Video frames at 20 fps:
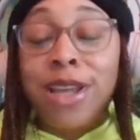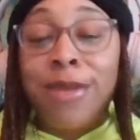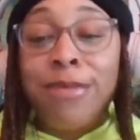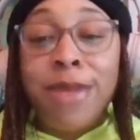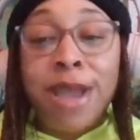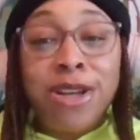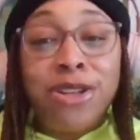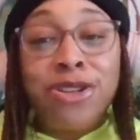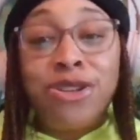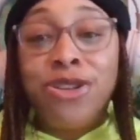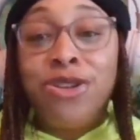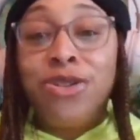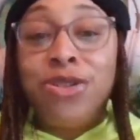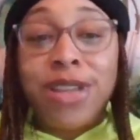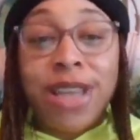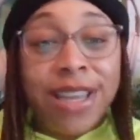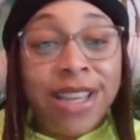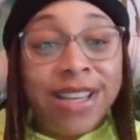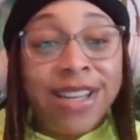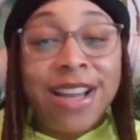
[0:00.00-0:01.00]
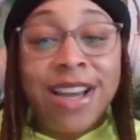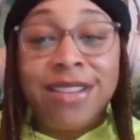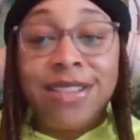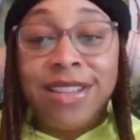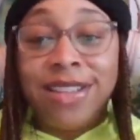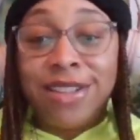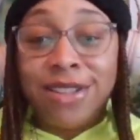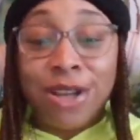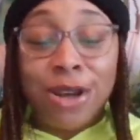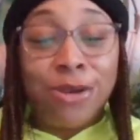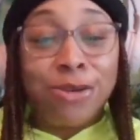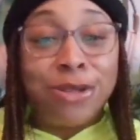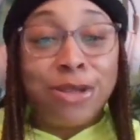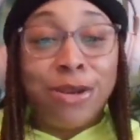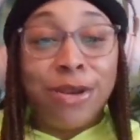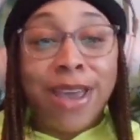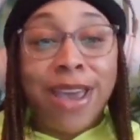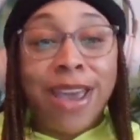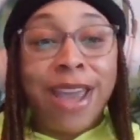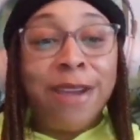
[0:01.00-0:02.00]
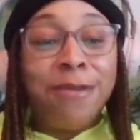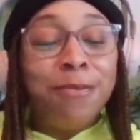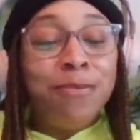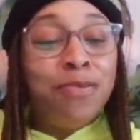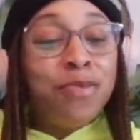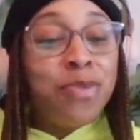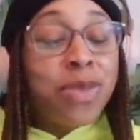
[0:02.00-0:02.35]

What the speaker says: and make sure you're taking down these notes, okay?